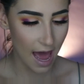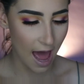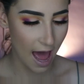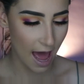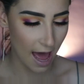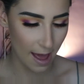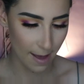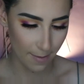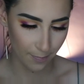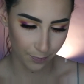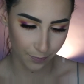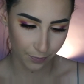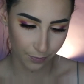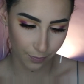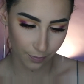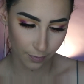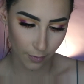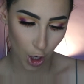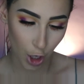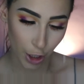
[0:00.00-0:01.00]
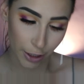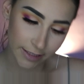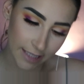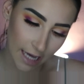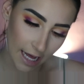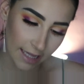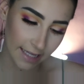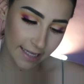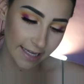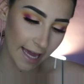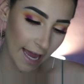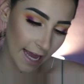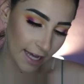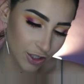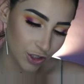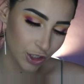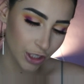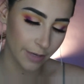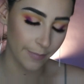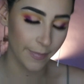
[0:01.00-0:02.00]
Oh Darling
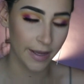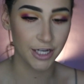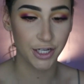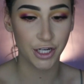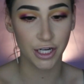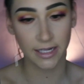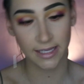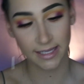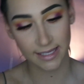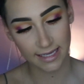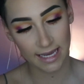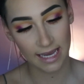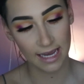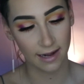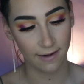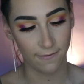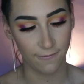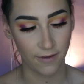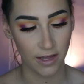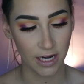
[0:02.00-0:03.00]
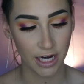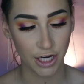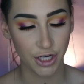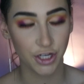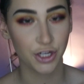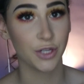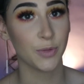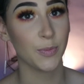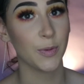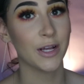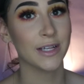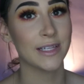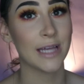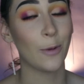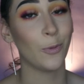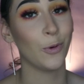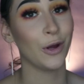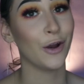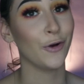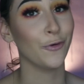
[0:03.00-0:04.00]
Extra Dimension Skin Finish just because
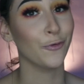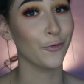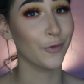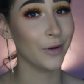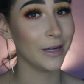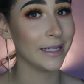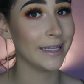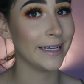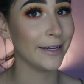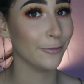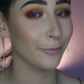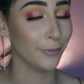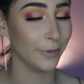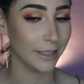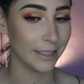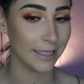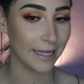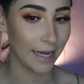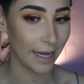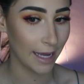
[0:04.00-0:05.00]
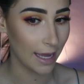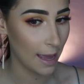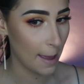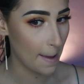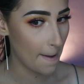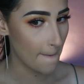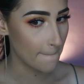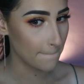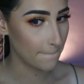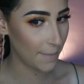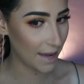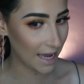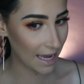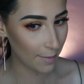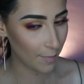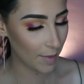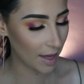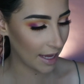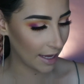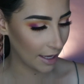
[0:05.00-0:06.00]
I want a really, really
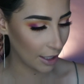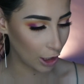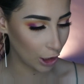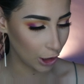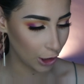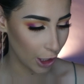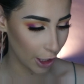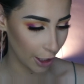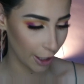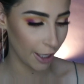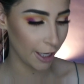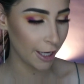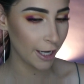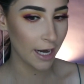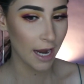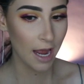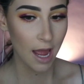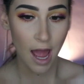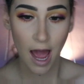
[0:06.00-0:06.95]
beaming glow.